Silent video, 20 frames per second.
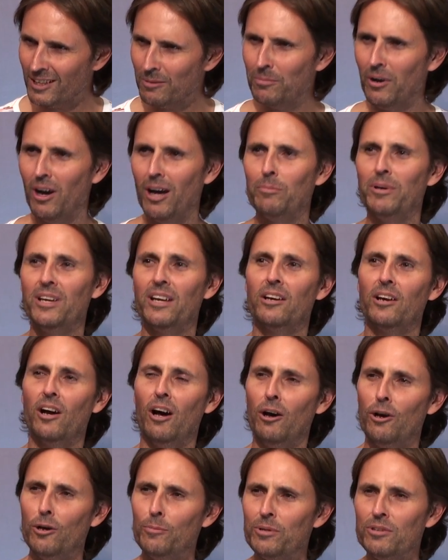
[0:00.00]
by being
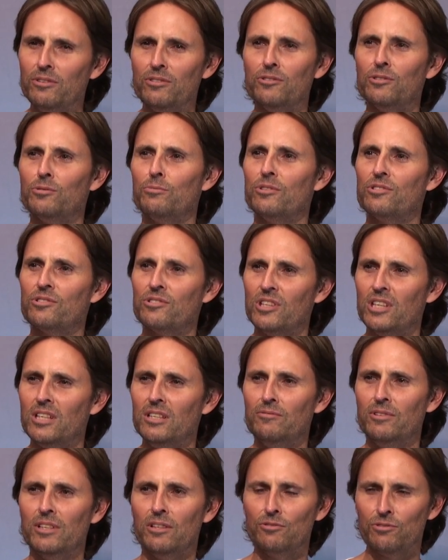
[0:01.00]
open to
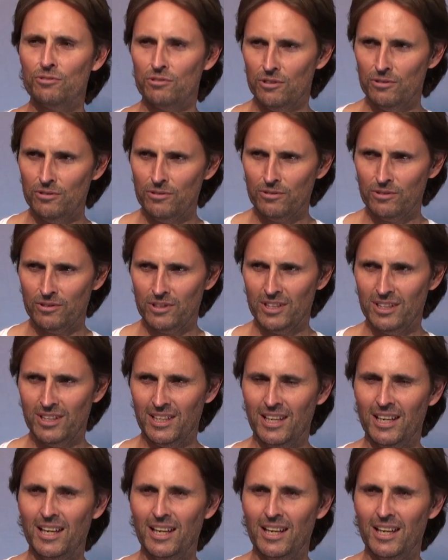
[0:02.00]
receiving truth,